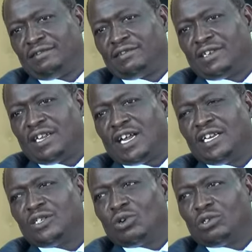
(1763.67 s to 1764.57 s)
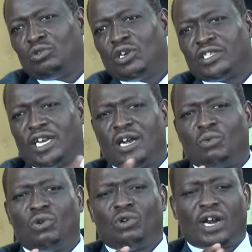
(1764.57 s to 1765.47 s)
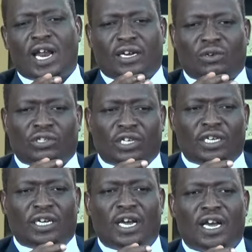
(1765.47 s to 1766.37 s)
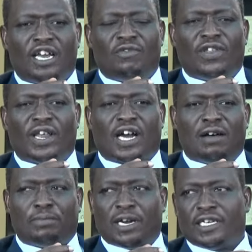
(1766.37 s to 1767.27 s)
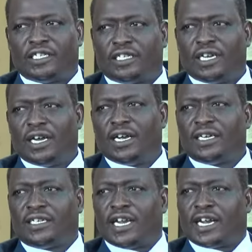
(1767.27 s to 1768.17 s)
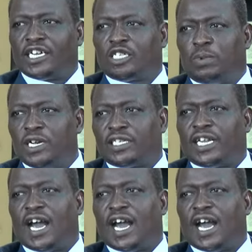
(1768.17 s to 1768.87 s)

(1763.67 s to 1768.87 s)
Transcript: That is what we are saying. We would like to see even the companies taking space there